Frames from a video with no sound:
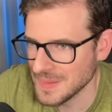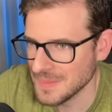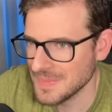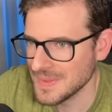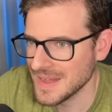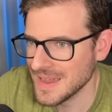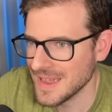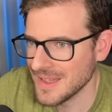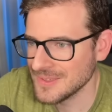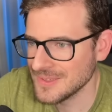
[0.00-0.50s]

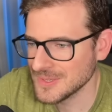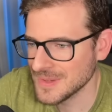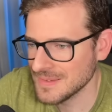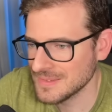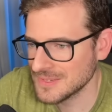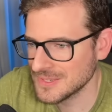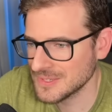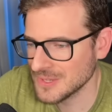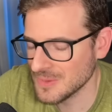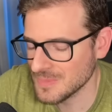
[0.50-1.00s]
but I also
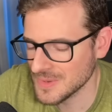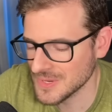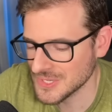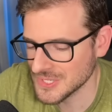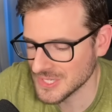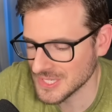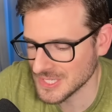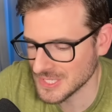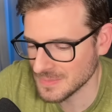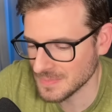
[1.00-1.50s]
have so
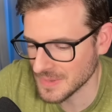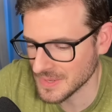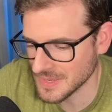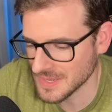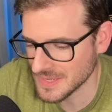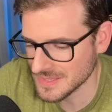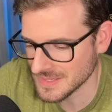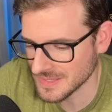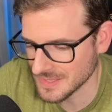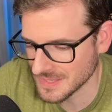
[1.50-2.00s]
much
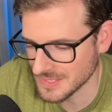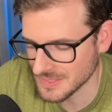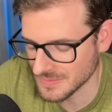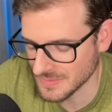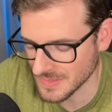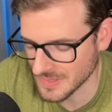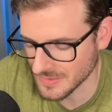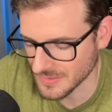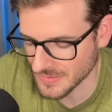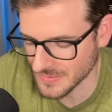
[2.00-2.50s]
experience in this
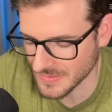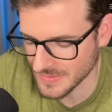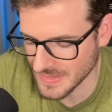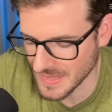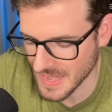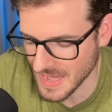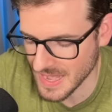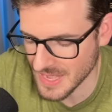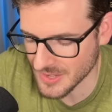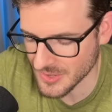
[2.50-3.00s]
field
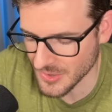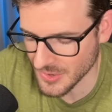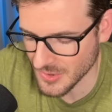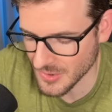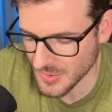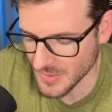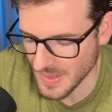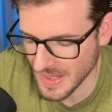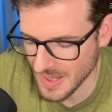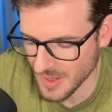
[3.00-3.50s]
that I
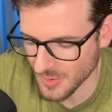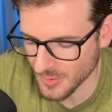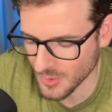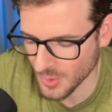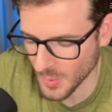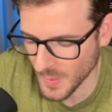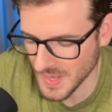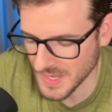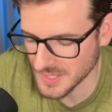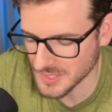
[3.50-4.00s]
know how
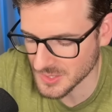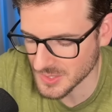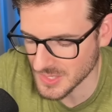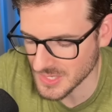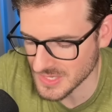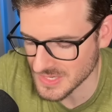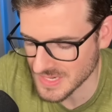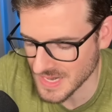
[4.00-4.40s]
quick you can